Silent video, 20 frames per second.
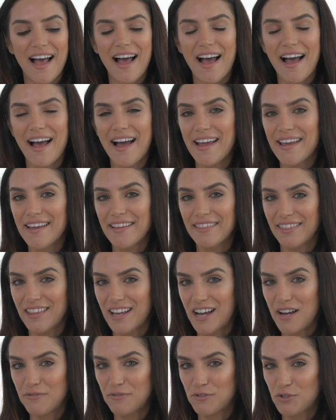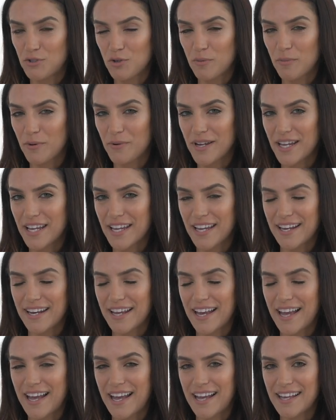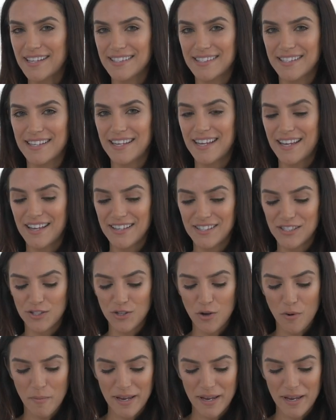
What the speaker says: I love turmeric. It has so